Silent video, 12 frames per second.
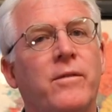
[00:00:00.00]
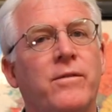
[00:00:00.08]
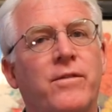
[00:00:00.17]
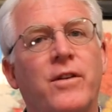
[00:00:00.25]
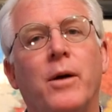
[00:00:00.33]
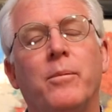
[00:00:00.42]

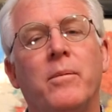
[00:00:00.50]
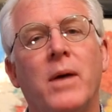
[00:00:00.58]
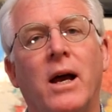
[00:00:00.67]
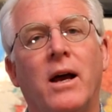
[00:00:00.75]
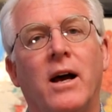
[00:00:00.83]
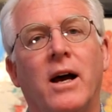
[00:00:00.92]
from
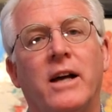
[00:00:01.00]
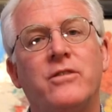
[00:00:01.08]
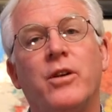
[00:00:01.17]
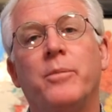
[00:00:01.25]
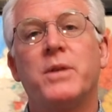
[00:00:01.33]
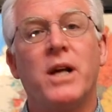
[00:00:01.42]
a
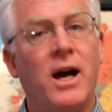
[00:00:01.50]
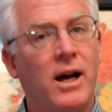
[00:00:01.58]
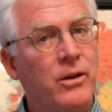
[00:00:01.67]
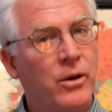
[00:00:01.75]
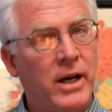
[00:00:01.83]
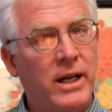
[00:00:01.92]
trip to
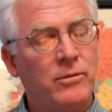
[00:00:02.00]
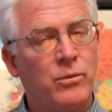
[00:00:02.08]
Hungary,